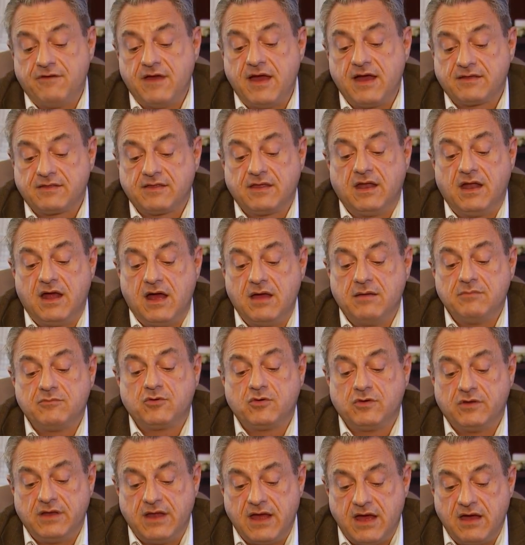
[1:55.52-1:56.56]
The fact that
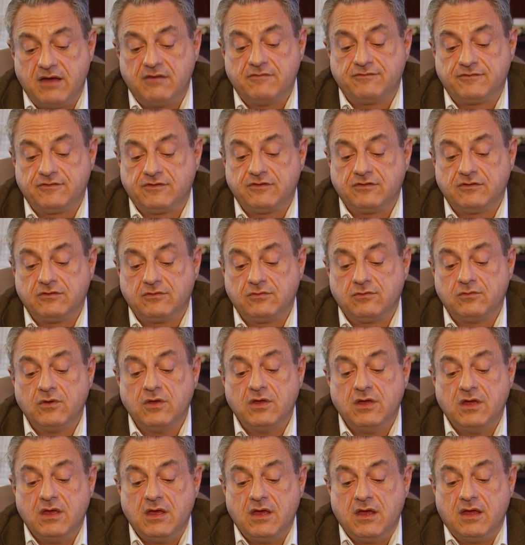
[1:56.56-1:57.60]
I'm going to have
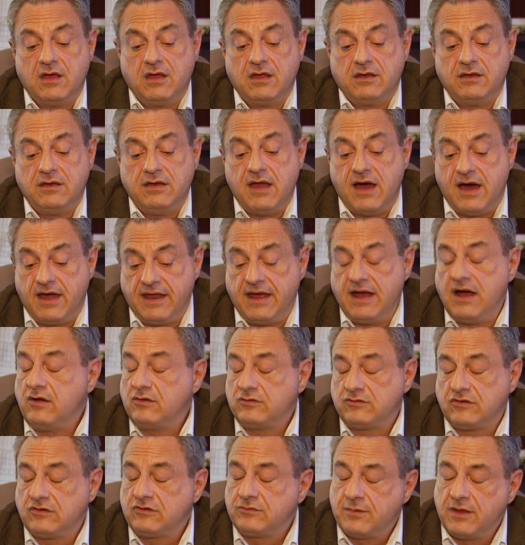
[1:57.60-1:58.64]
to not
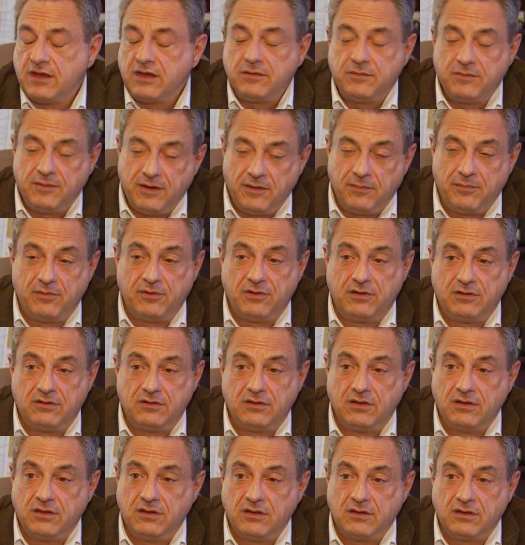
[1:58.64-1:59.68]
house as many
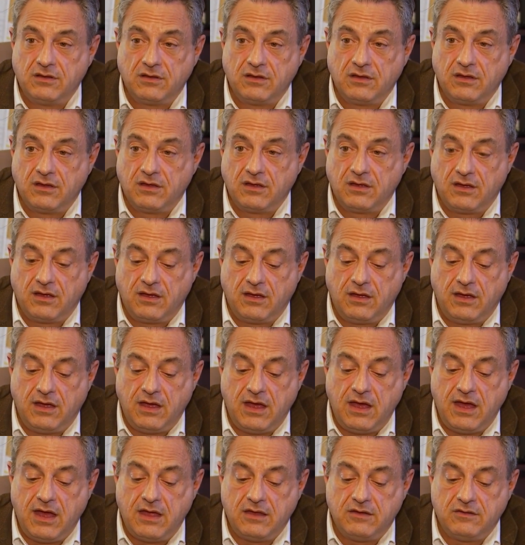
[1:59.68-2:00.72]
people,
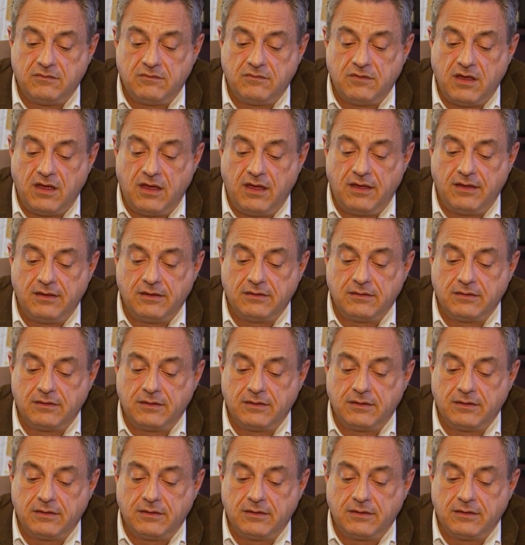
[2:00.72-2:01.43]
and